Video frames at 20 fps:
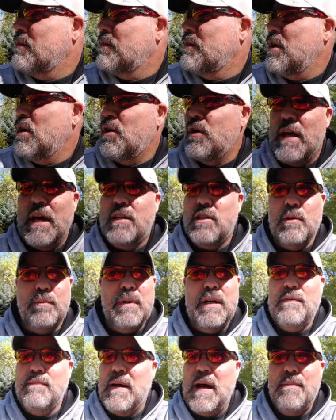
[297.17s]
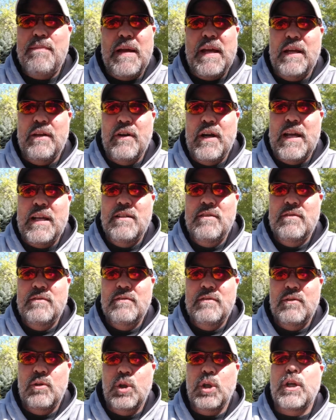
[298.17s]
No, that's above my pay grade.
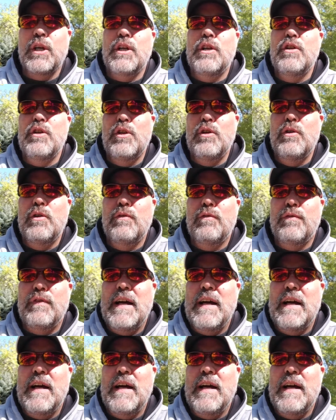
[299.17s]
Or can you